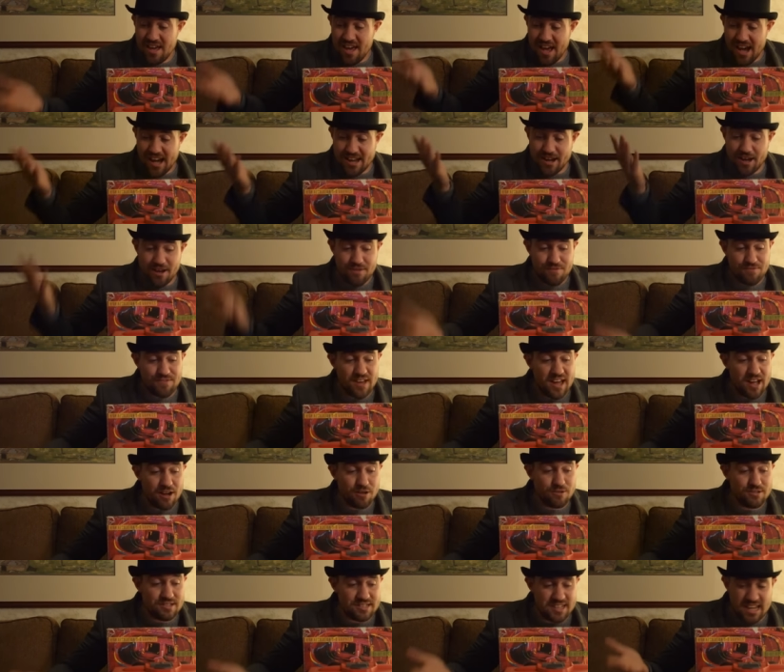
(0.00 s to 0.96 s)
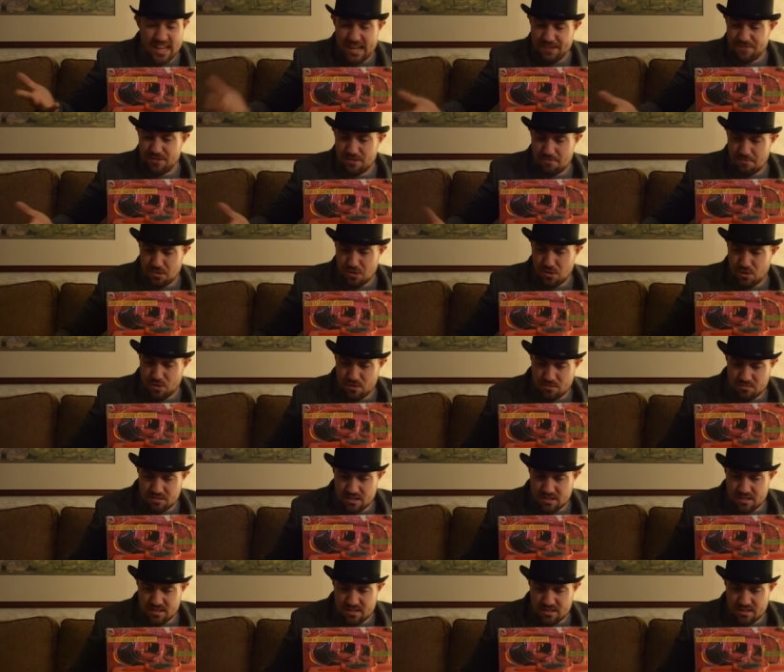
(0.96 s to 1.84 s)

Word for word: and I found even more